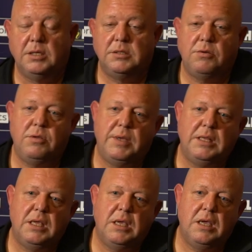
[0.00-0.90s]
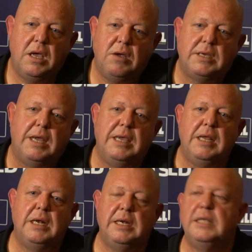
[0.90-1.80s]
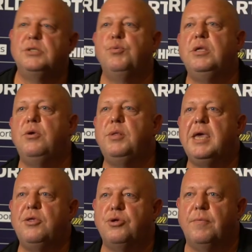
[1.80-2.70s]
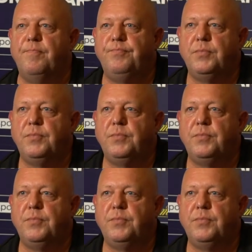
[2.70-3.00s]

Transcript: So she went, Okay, let's redo the kitchen.